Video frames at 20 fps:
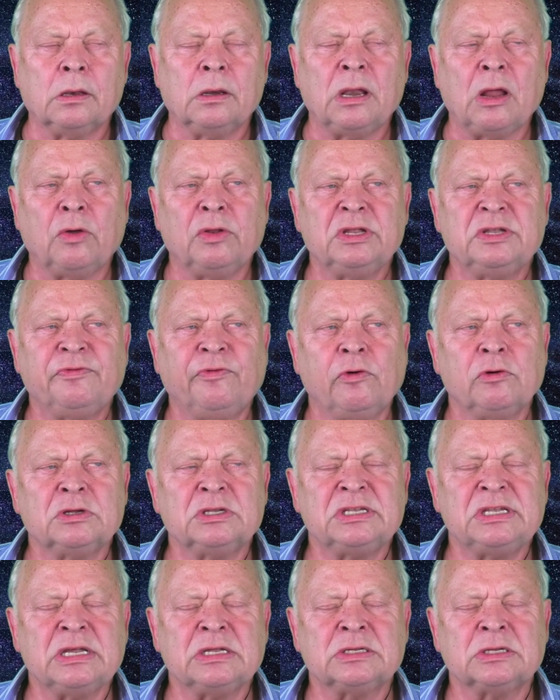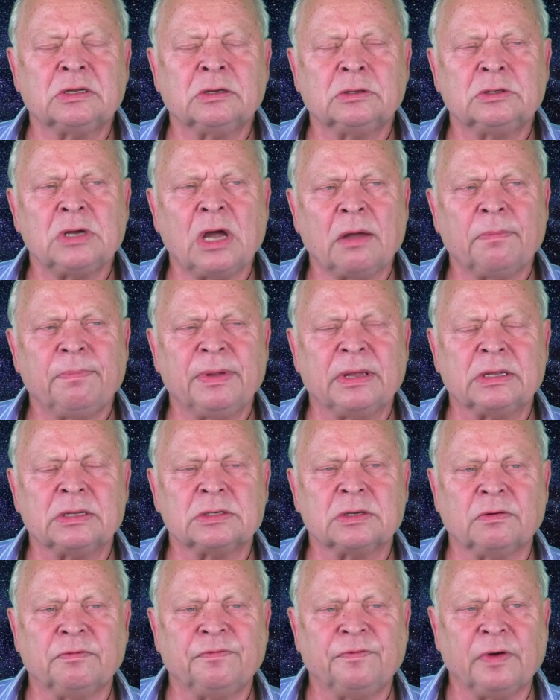Now, these first 6
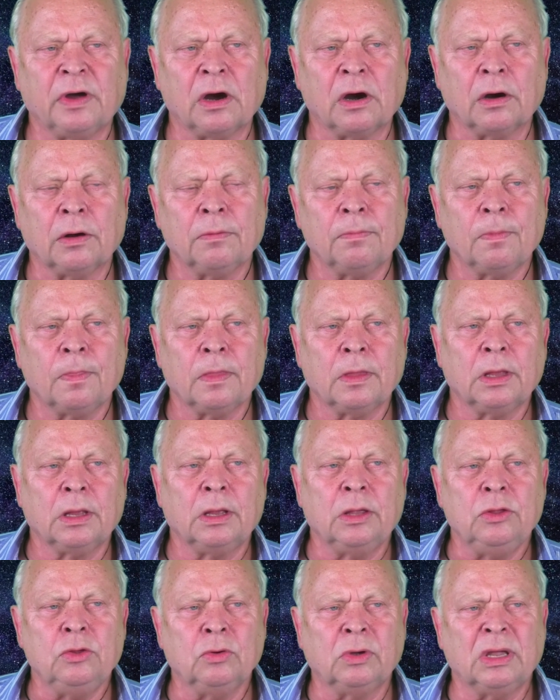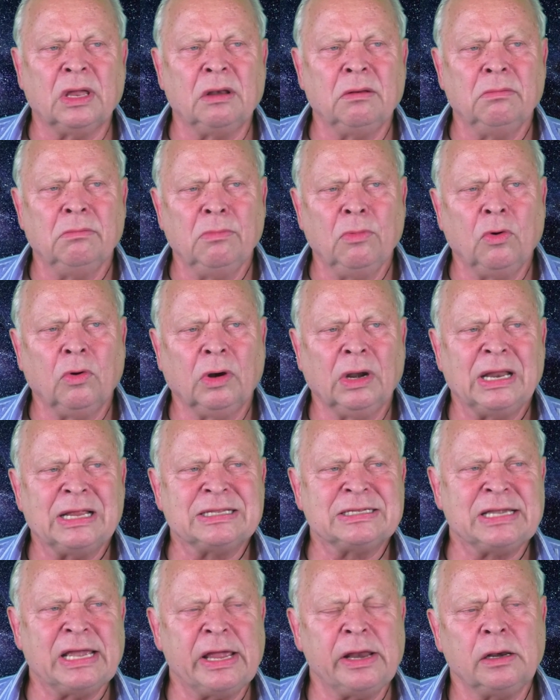topics so far, you can more or
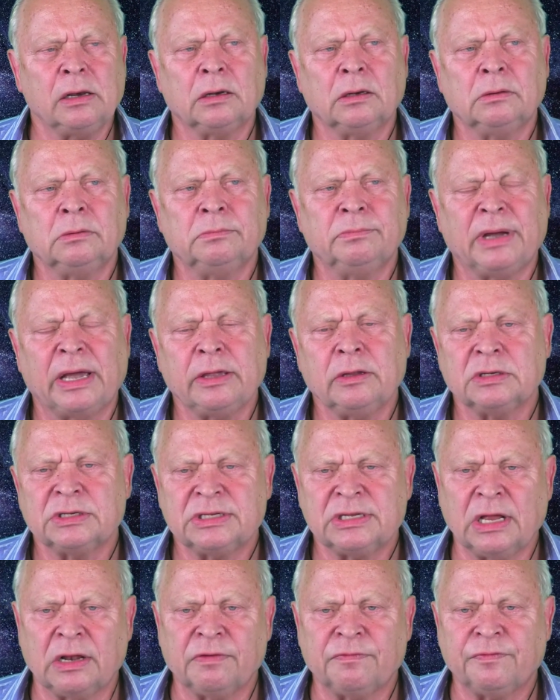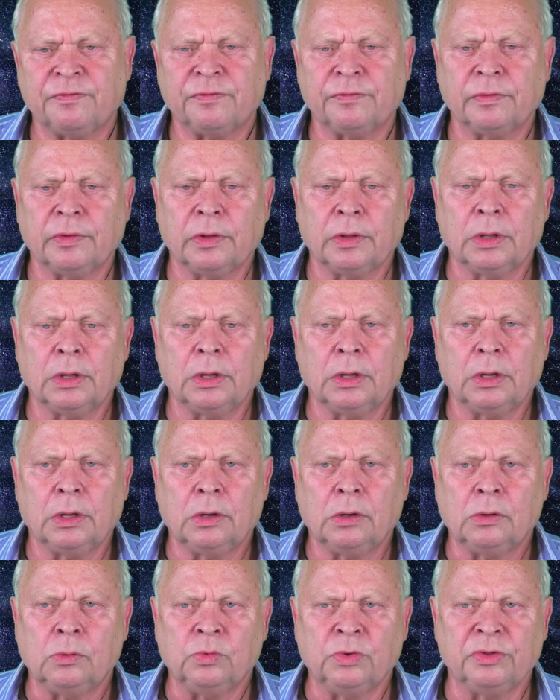less handle by yourself
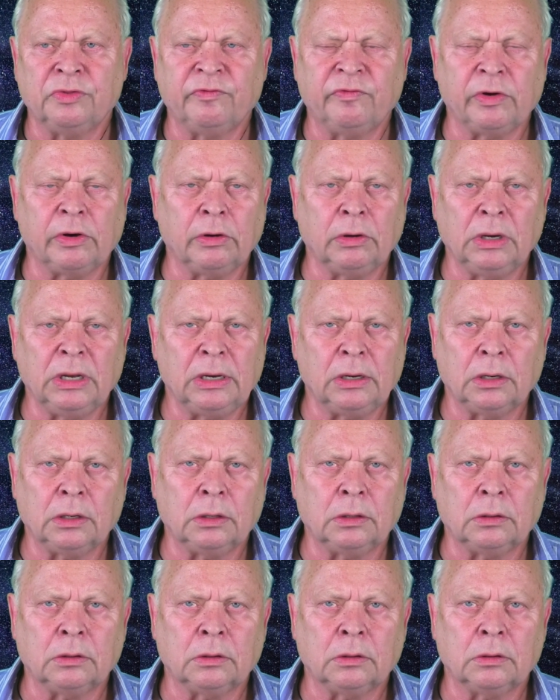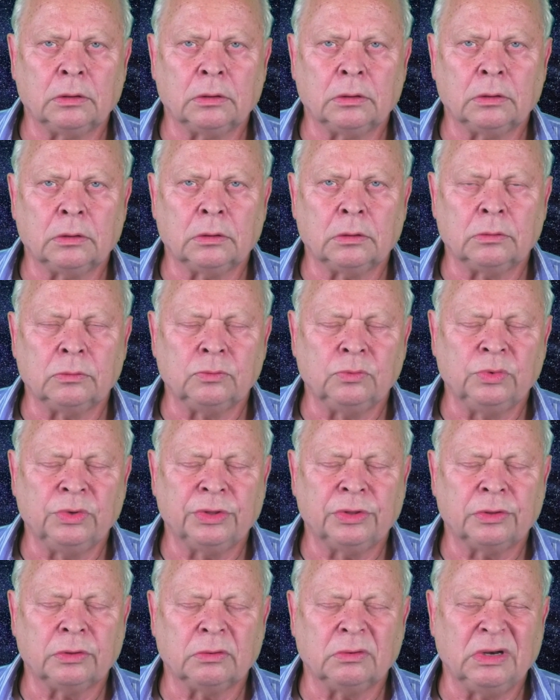with very little
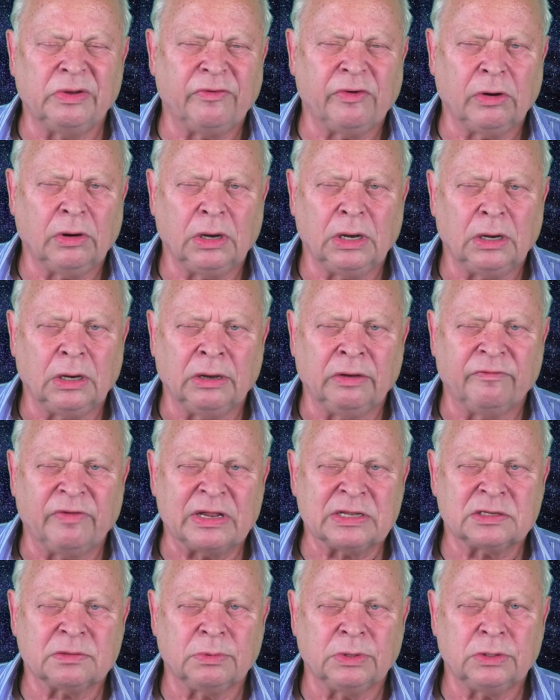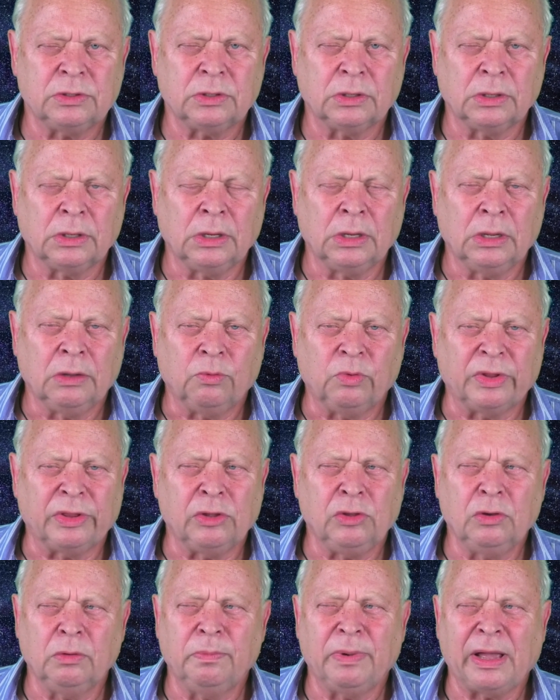investment.
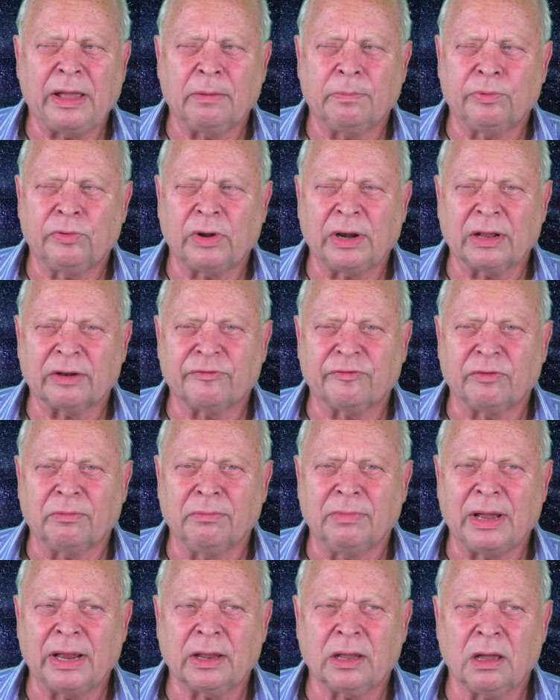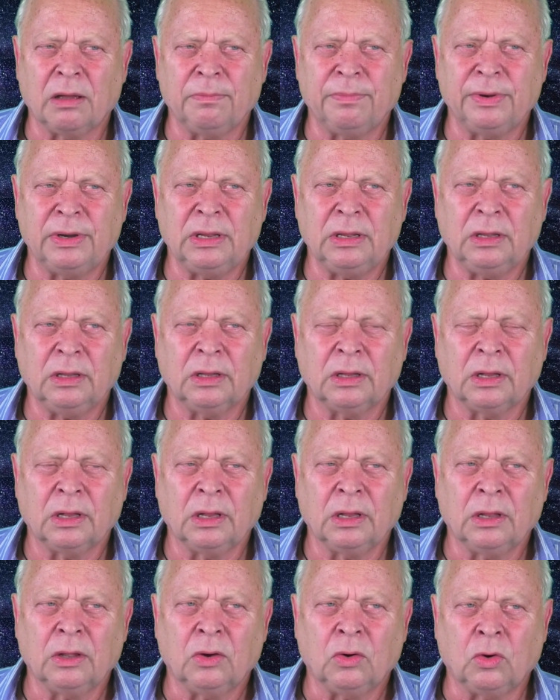Whether you buy a product from my company
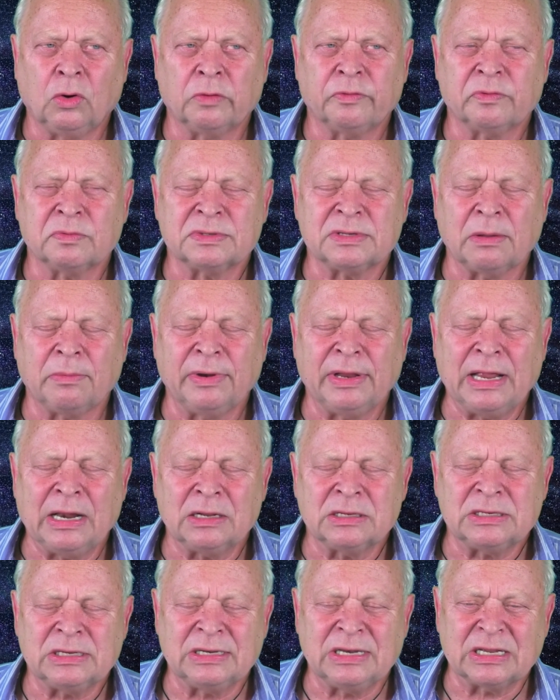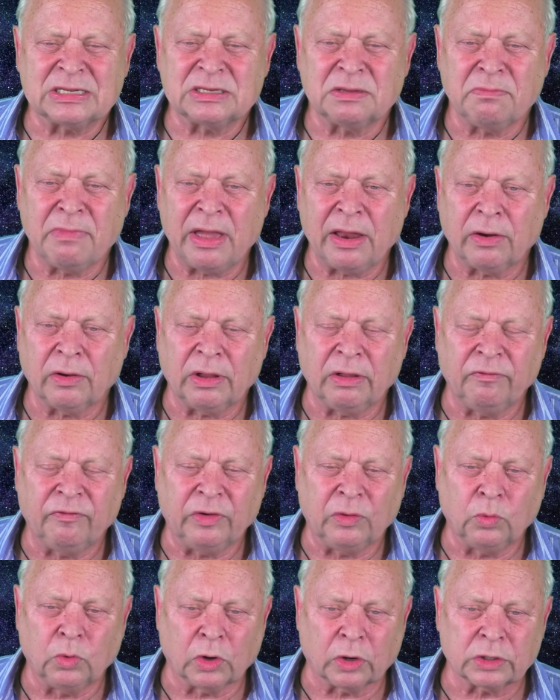or from somebody else, it doesn't matter
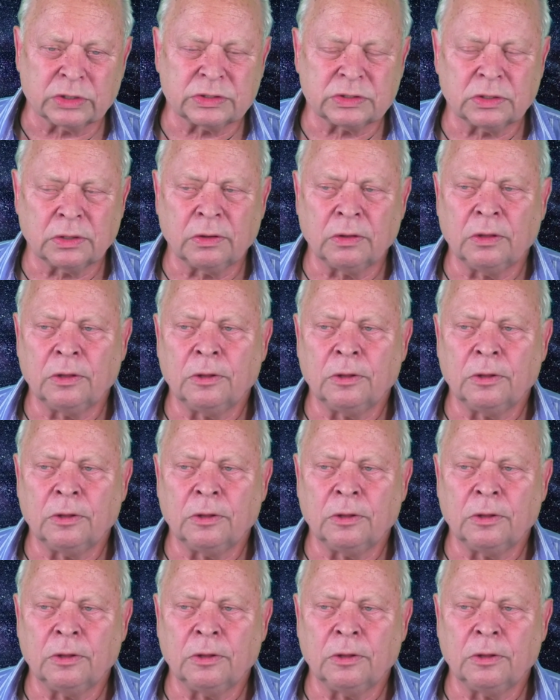if it works.